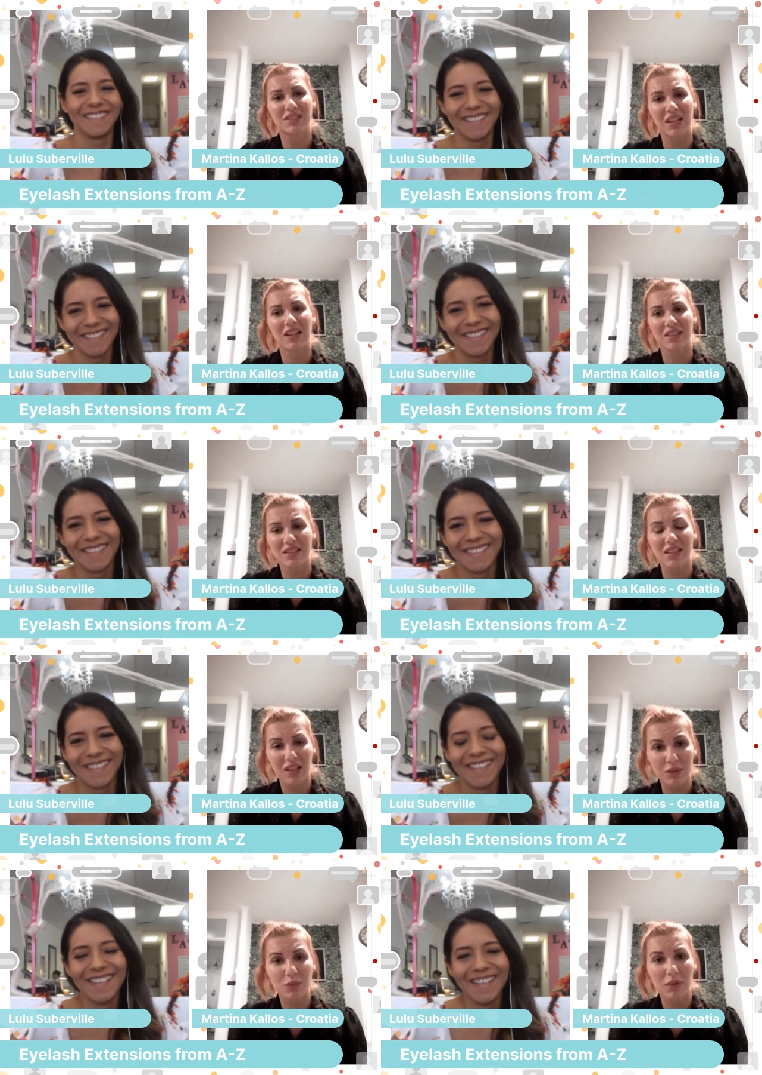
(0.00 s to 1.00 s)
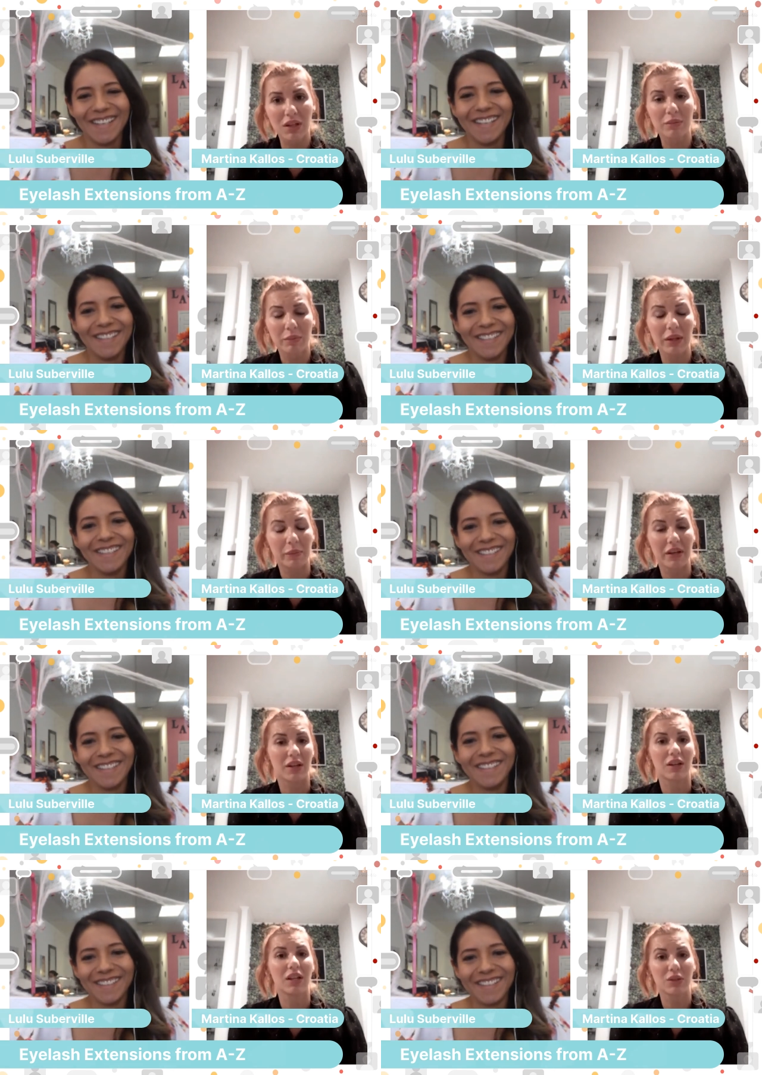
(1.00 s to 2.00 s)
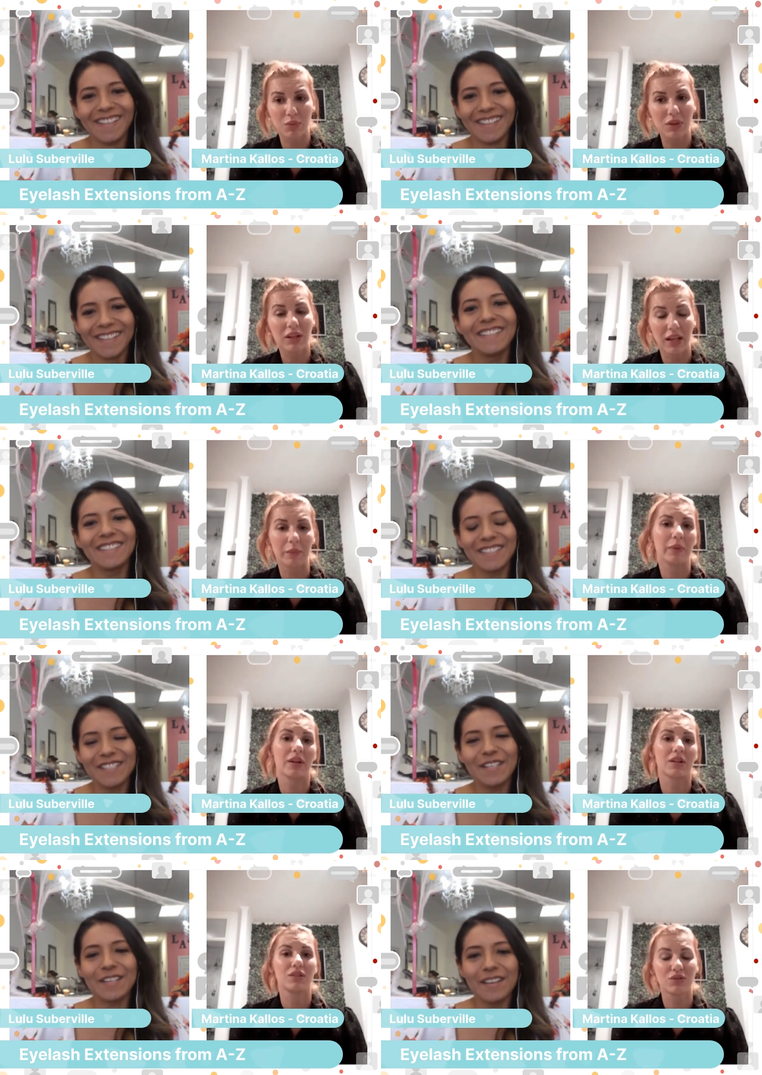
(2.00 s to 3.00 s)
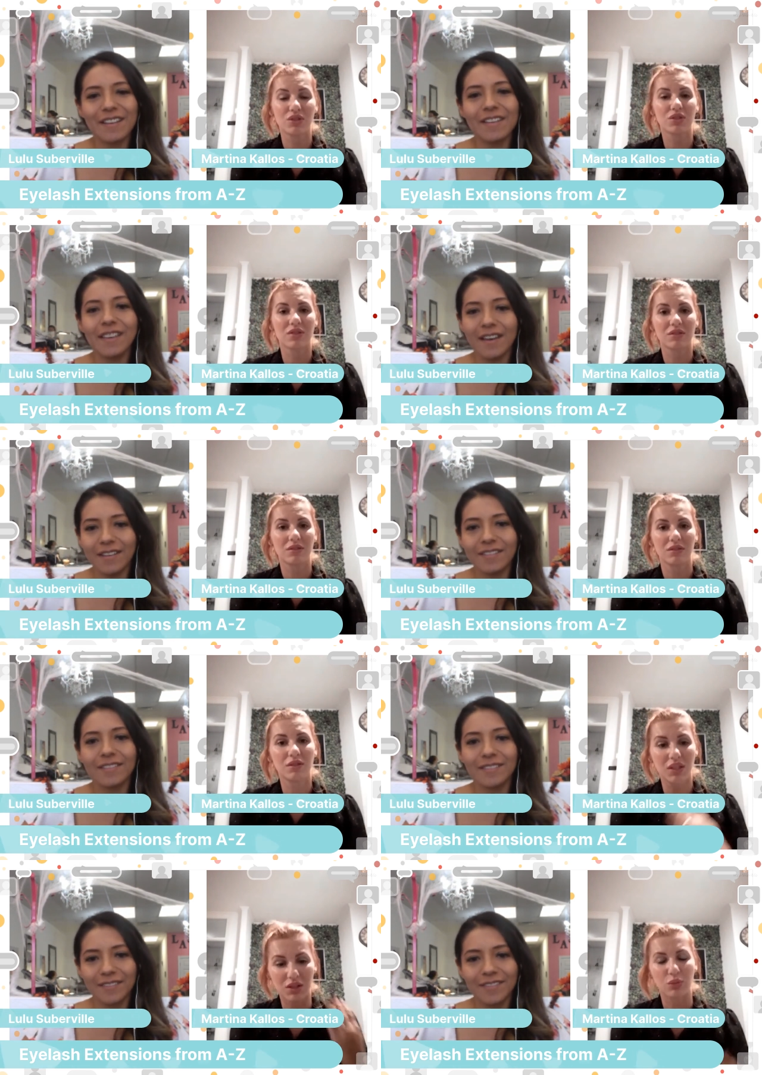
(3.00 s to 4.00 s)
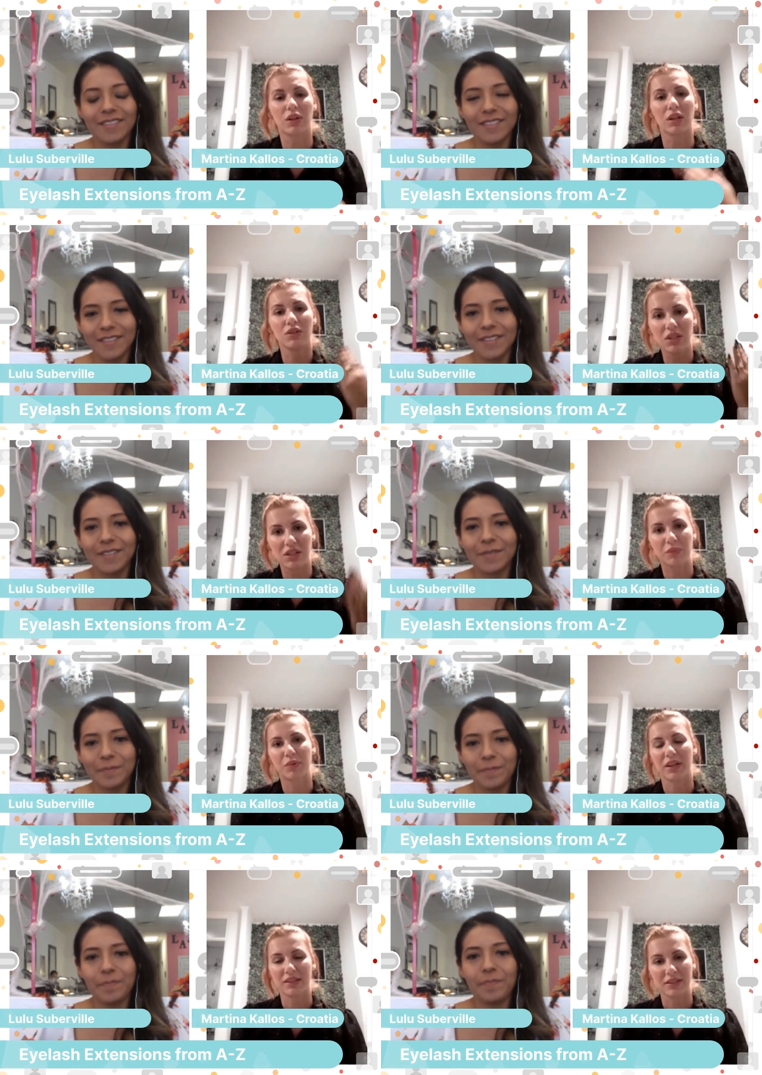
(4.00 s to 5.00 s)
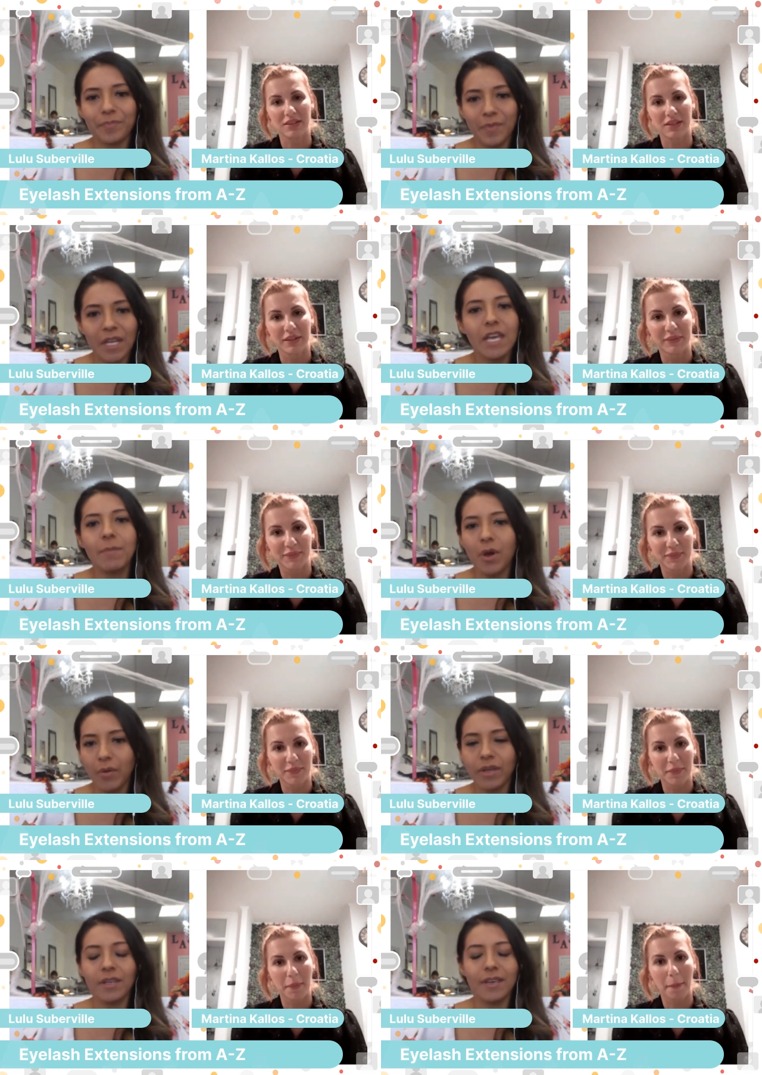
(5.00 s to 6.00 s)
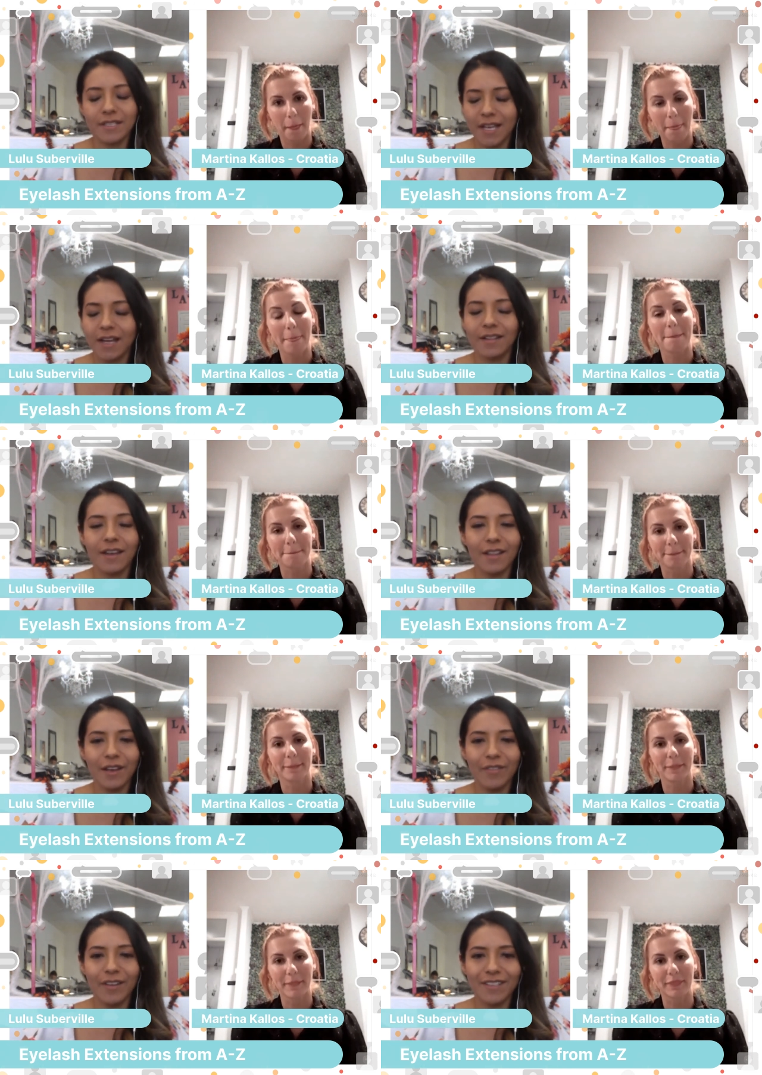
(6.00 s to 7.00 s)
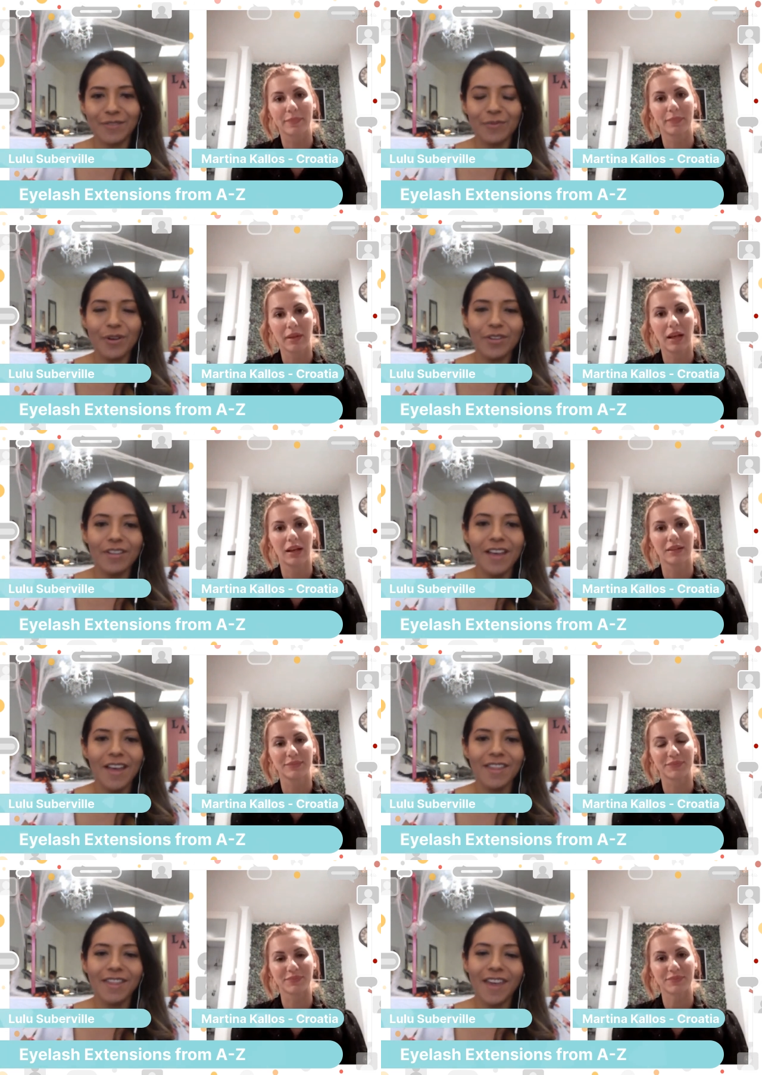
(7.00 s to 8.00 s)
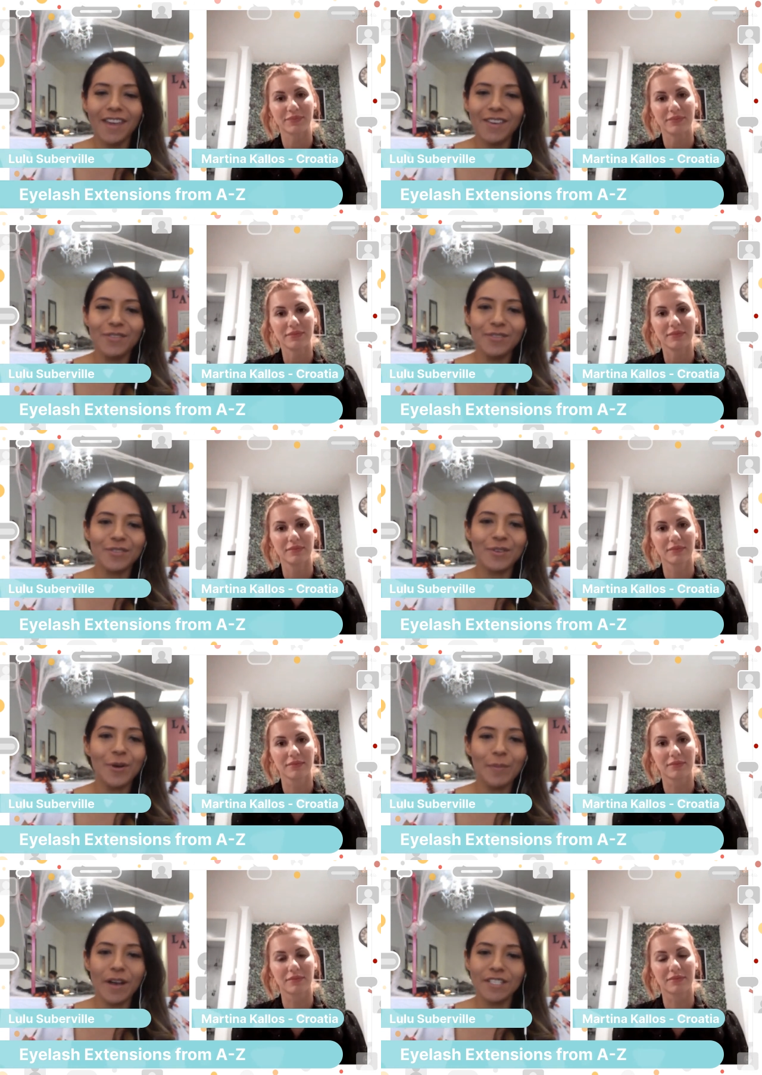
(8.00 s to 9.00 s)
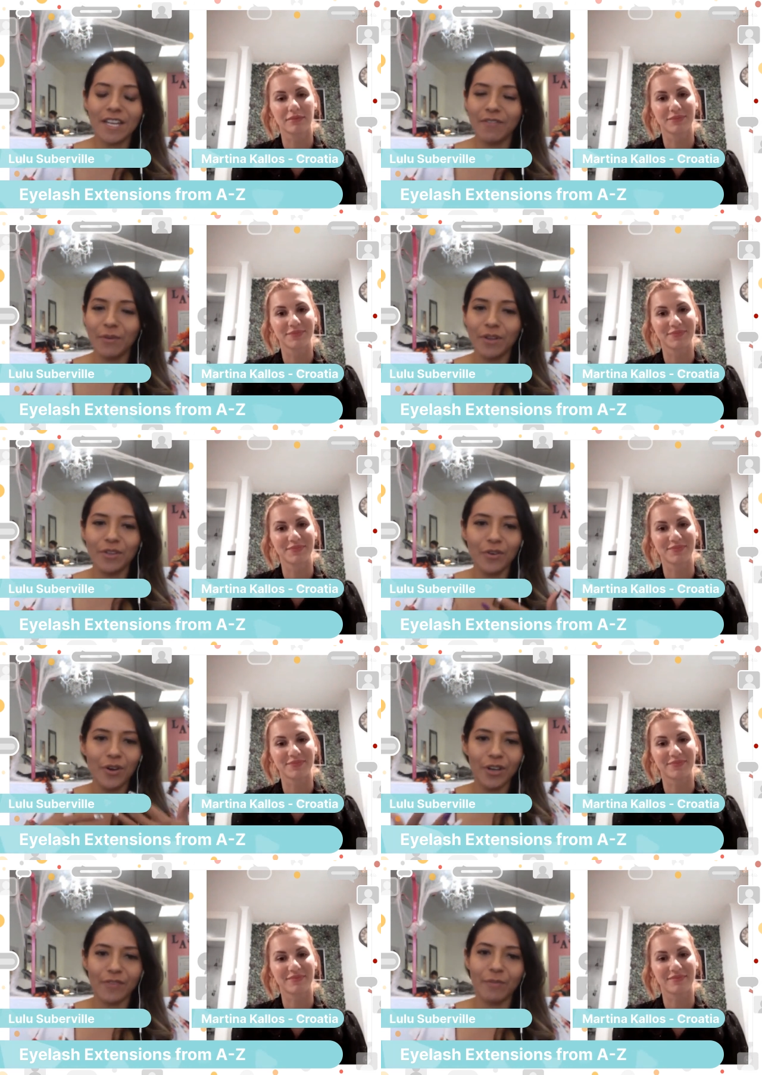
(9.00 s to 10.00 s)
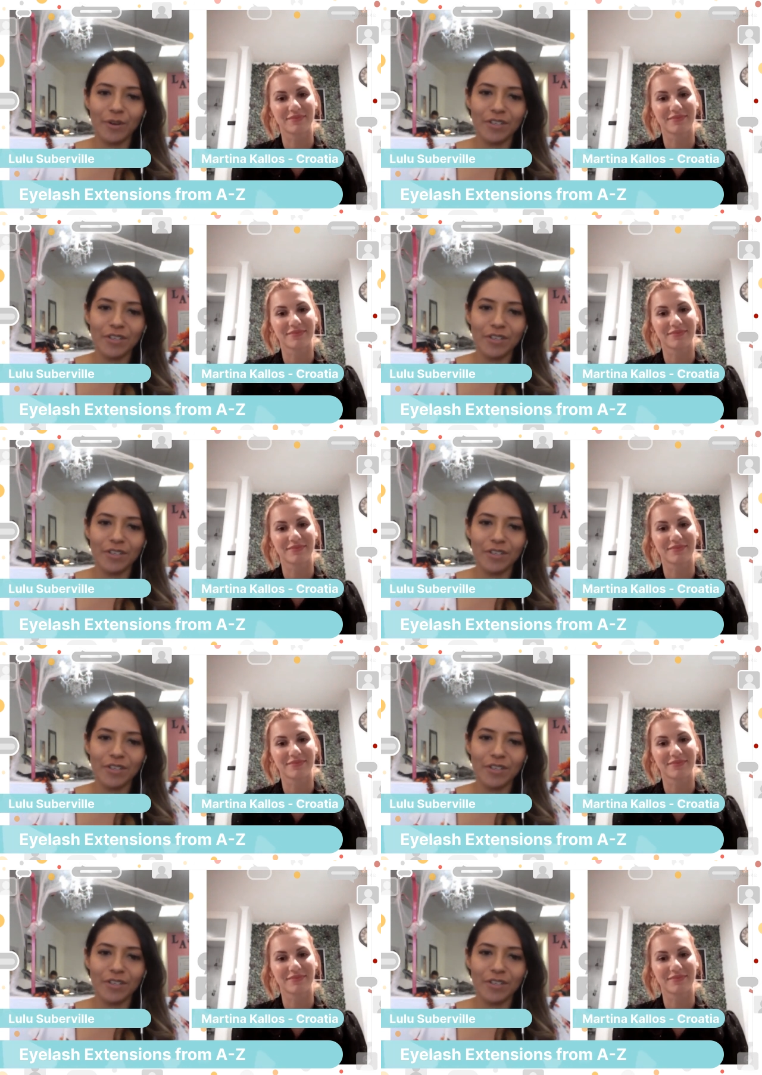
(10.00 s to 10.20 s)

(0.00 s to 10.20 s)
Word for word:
Speaker 1: to tell us it will be better. It will get better. You just, we
Speaker 2: need to practice. Keep going. Exactly. I love it. Well, thank you so much, everyone. You heard it